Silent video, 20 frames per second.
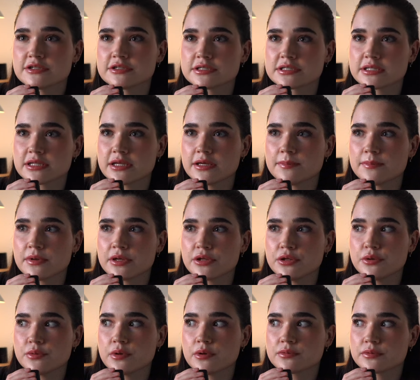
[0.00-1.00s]
your sleep,
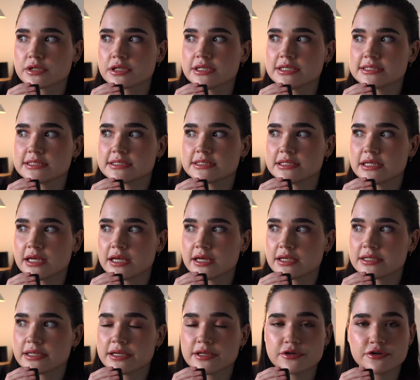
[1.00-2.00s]
you will really see
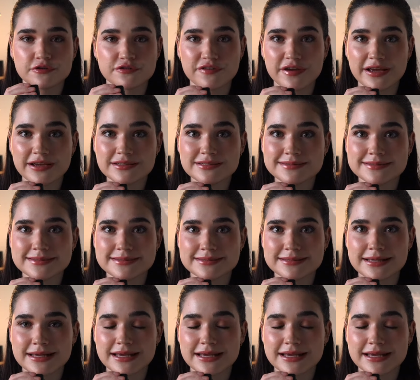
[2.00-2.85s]
it in your face.